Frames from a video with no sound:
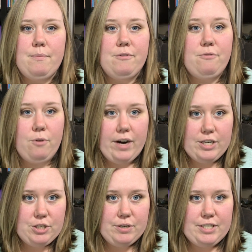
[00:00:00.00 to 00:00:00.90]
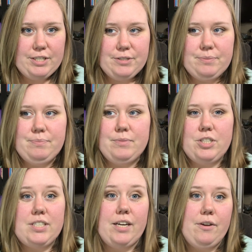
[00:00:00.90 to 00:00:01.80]
Before I show it to you, I'll
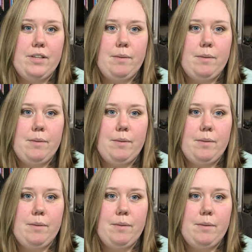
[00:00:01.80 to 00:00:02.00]
just tell you a